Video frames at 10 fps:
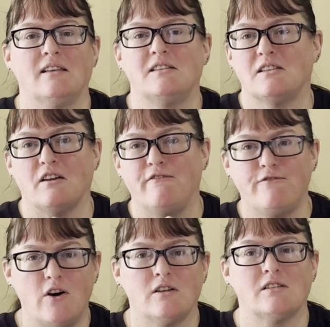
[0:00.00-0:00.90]
This is the
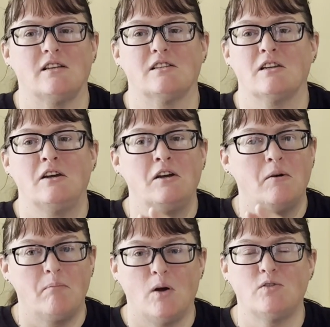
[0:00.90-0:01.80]
fastest,
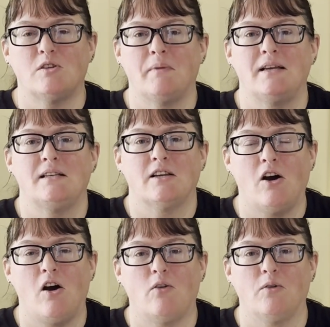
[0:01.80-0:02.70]
most amazing
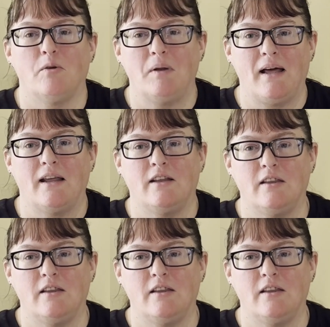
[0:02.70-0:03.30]
car on the planet.